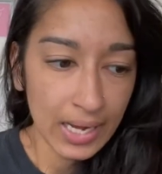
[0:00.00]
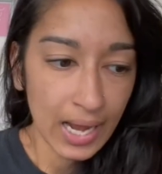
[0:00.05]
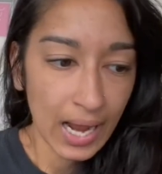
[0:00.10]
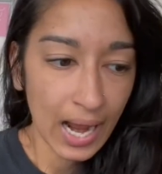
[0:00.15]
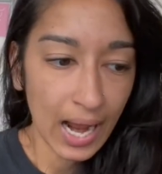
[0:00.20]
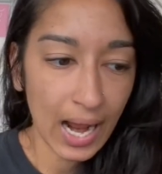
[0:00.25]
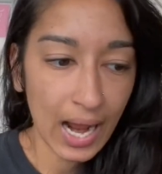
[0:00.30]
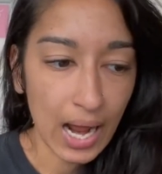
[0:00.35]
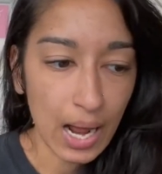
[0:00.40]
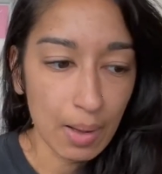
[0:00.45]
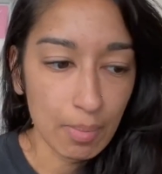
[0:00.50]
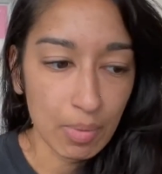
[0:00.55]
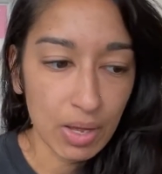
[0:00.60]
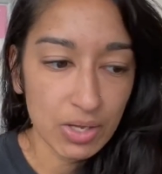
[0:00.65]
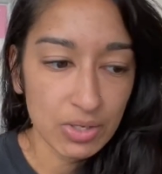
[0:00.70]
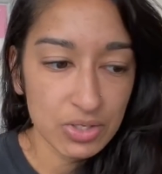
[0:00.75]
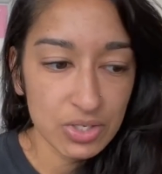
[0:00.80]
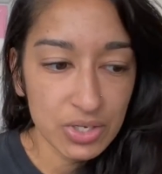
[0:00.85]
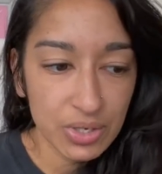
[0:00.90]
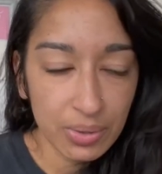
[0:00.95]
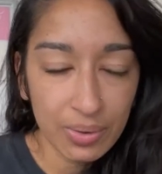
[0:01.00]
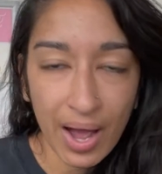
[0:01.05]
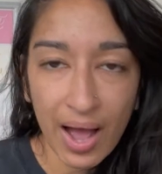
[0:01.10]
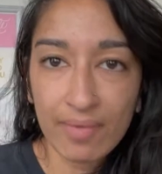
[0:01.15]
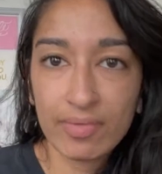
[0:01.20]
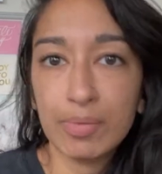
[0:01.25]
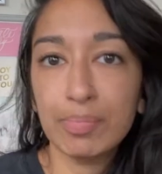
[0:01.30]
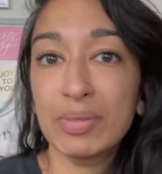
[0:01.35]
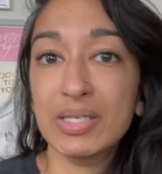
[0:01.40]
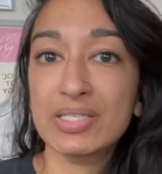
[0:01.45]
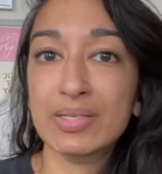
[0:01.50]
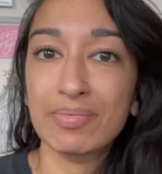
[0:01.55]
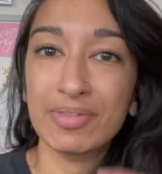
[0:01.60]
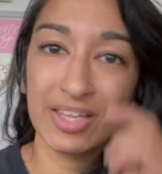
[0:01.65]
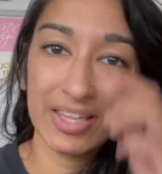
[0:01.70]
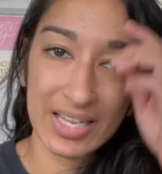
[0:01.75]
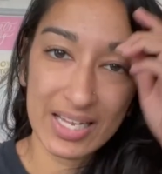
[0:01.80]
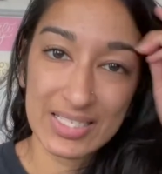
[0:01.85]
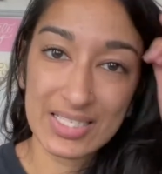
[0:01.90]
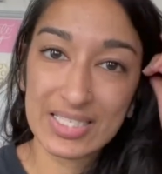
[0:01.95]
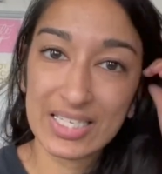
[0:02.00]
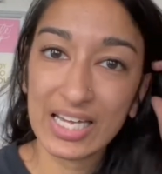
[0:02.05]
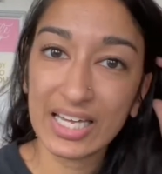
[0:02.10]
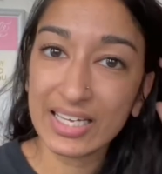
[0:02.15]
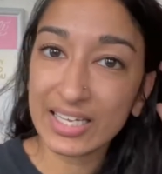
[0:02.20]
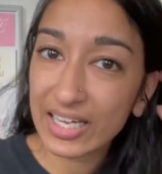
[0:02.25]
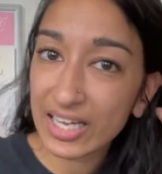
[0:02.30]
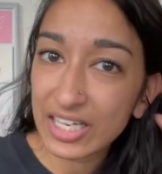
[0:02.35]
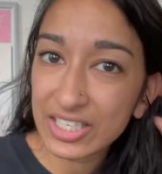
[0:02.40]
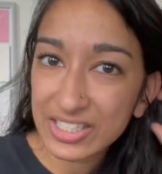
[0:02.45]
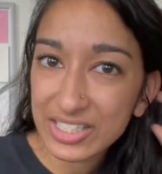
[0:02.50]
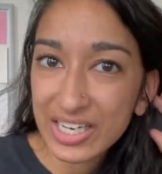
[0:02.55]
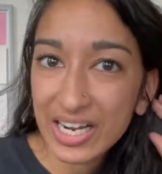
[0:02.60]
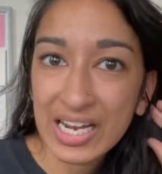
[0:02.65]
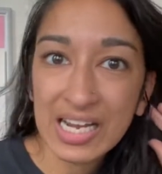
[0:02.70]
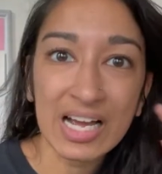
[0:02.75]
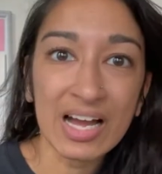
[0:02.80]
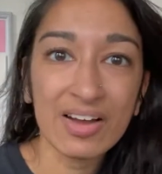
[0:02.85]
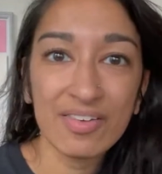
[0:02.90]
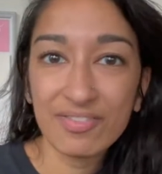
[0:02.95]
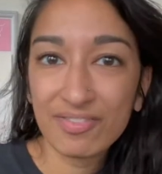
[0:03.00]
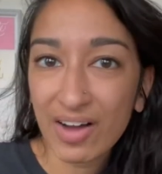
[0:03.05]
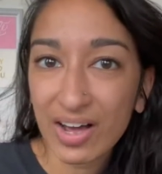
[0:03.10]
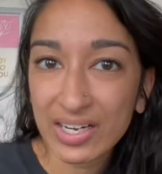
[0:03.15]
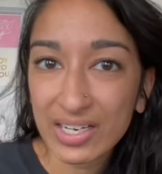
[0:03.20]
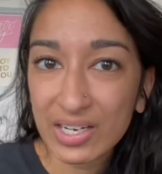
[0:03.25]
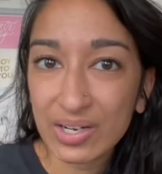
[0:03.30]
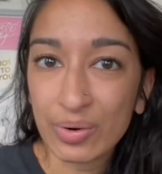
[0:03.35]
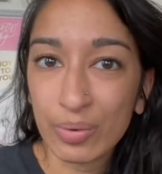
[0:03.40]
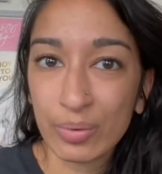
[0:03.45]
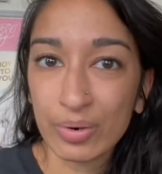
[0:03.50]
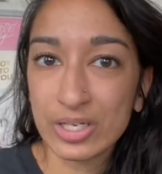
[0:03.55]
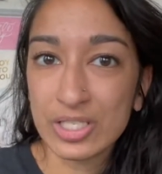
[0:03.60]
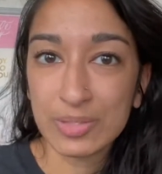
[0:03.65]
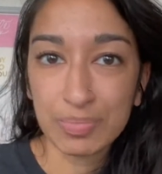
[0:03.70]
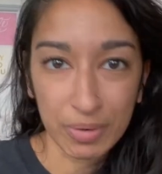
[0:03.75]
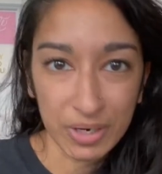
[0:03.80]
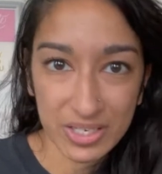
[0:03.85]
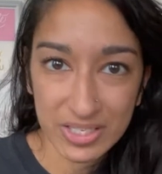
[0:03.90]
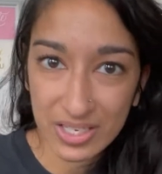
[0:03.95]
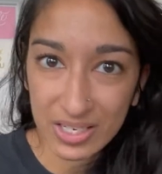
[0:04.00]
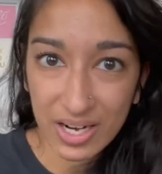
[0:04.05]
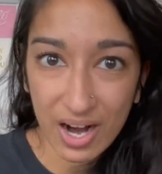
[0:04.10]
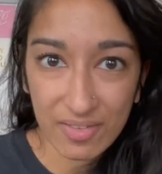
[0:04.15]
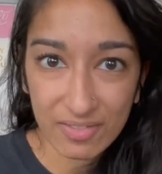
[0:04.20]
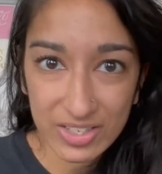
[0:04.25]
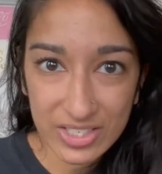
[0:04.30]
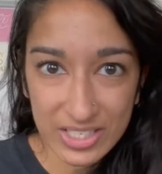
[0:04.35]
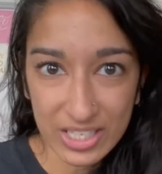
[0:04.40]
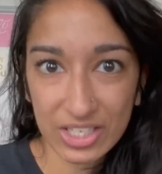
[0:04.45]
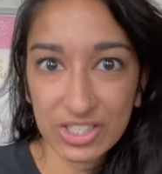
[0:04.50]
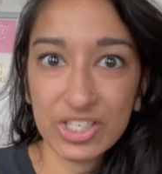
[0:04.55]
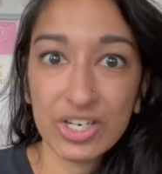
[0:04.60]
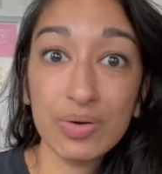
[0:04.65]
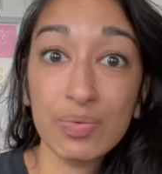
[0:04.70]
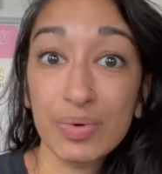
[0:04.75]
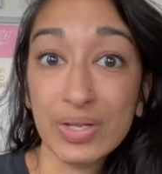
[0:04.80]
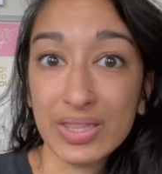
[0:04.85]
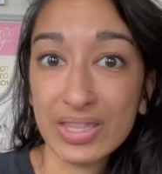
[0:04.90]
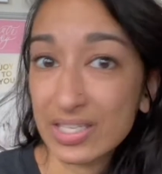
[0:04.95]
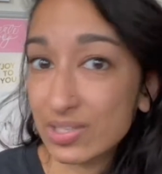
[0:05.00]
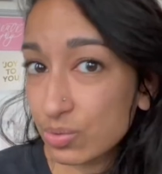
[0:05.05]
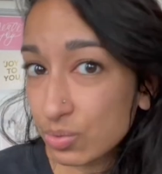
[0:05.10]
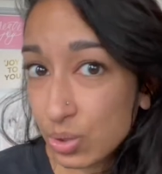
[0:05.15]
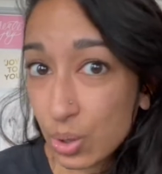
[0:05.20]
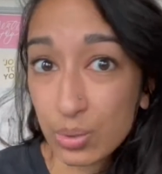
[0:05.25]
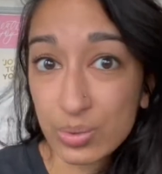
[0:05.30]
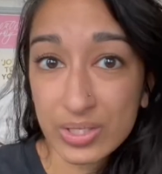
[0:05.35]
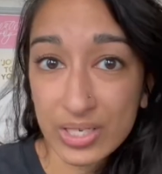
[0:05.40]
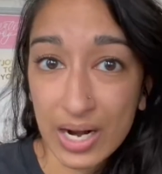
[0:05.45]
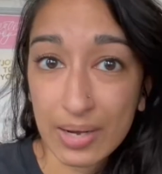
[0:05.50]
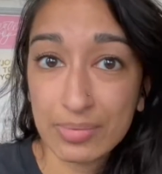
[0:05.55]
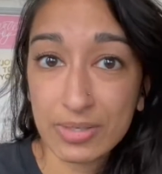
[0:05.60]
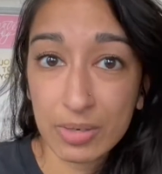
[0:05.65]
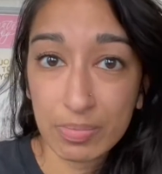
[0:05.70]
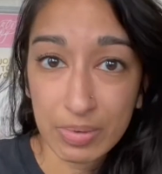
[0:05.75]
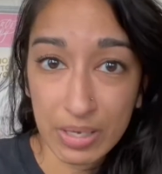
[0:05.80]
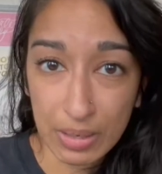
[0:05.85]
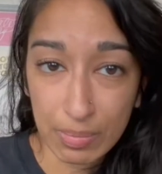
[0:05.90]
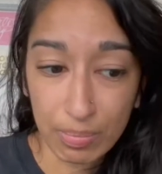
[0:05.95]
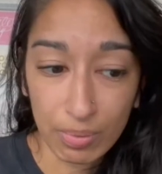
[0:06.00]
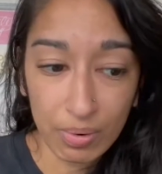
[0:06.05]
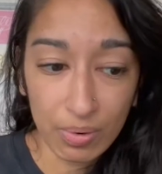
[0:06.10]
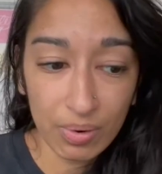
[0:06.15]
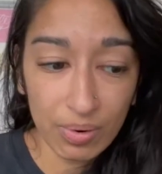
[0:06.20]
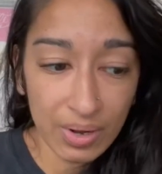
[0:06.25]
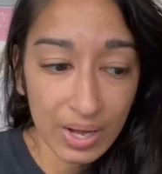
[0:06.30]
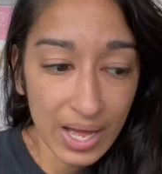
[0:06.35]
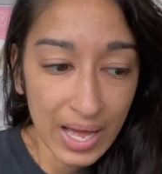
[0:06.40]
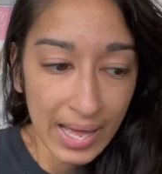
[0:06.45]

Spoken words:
To have it be something that's engaging, funny, or sparks a conversation with those types of people.